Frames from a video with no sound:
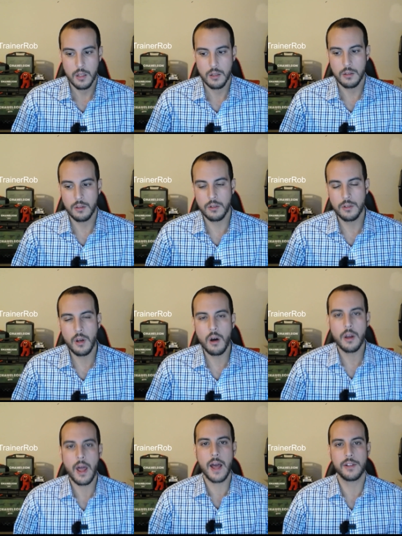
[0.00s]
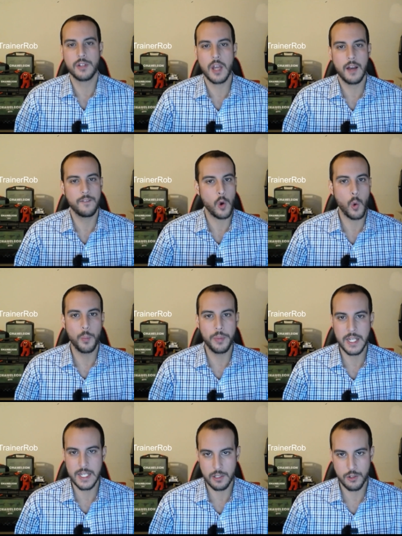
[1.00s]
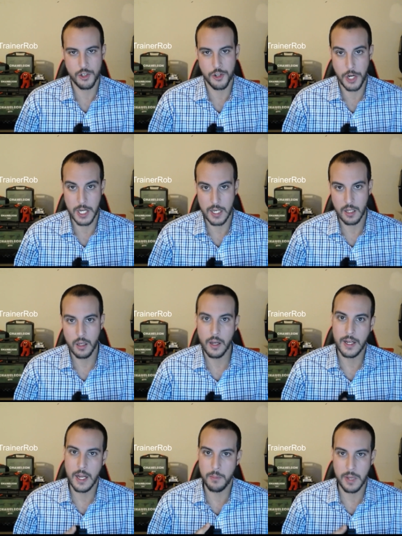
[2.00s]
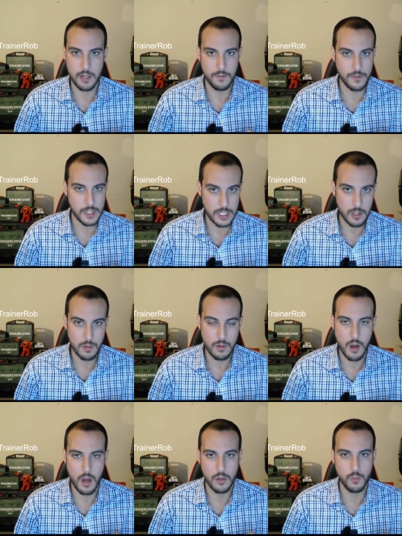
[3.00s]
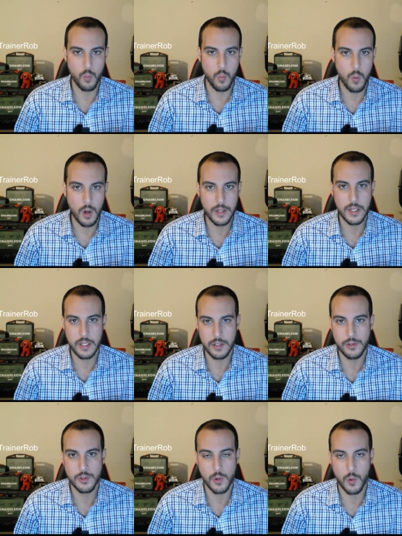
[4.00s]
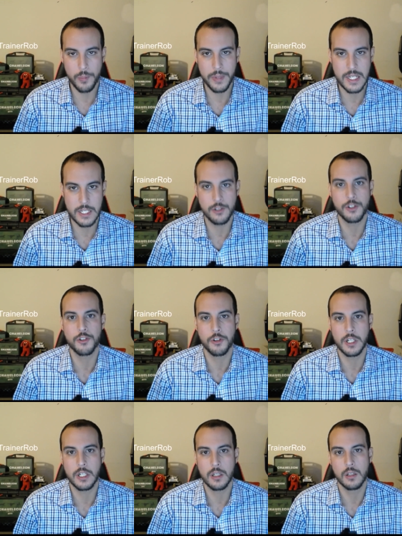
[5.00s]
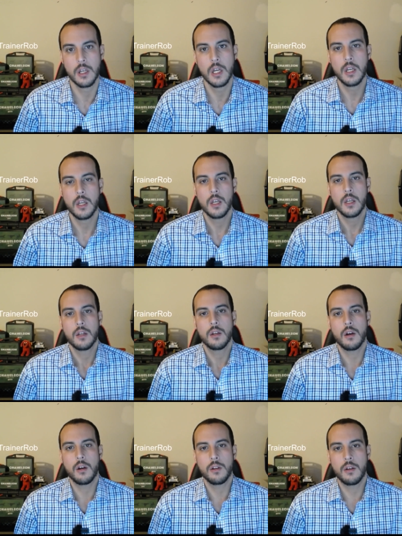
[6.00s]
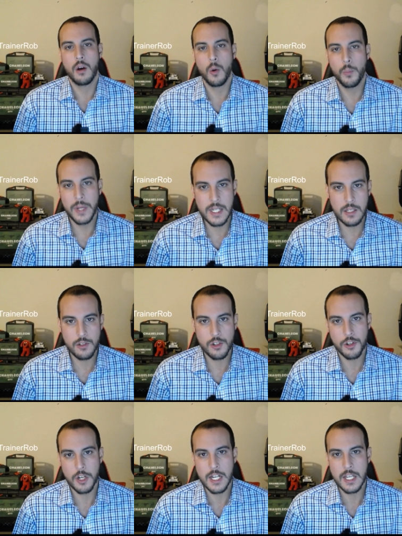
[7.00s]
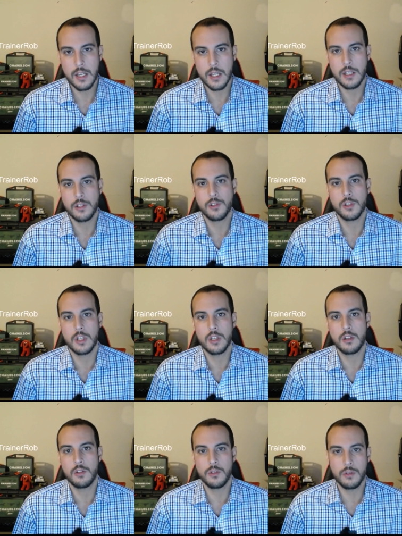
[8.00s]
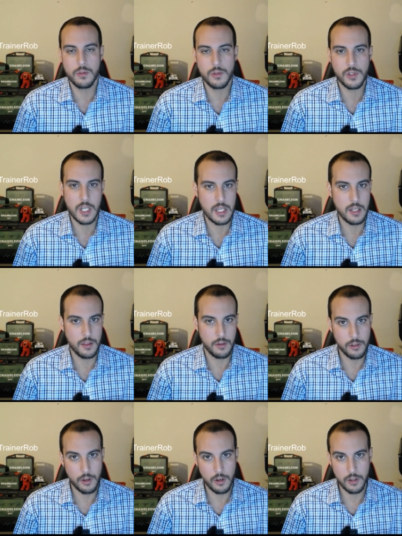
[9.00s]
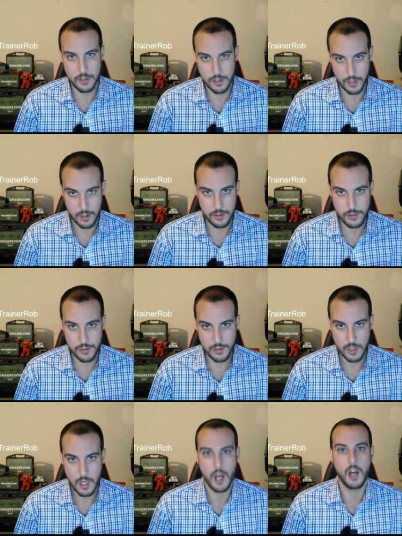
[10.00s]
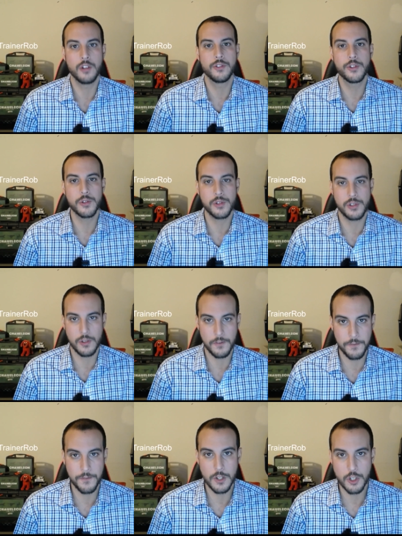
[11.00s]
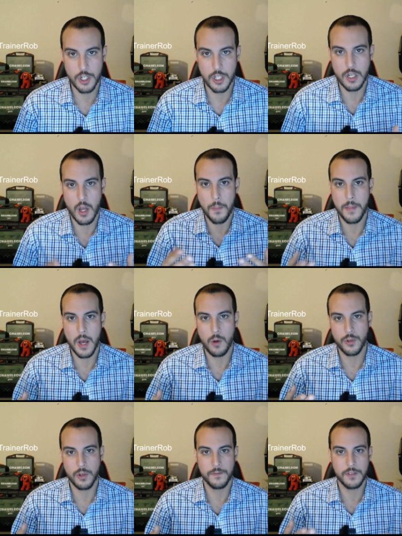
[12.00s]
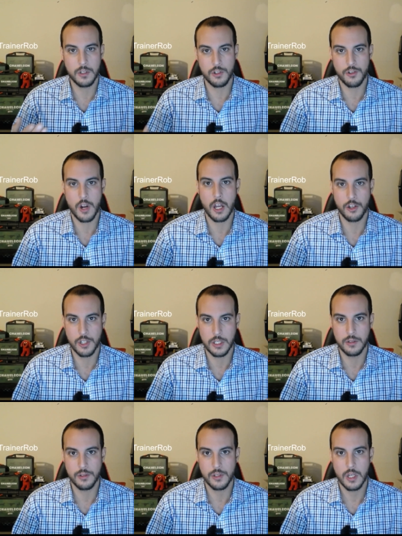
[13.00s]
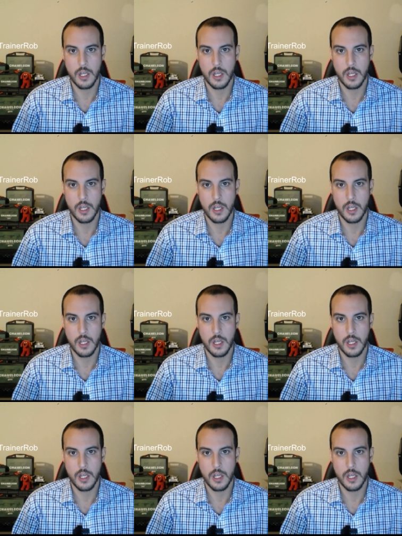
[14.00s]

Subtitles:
The dog has to have obedience training, and I made a video on what is obedience training. Obedience training is you say the dog does under sufficient amount of distractions.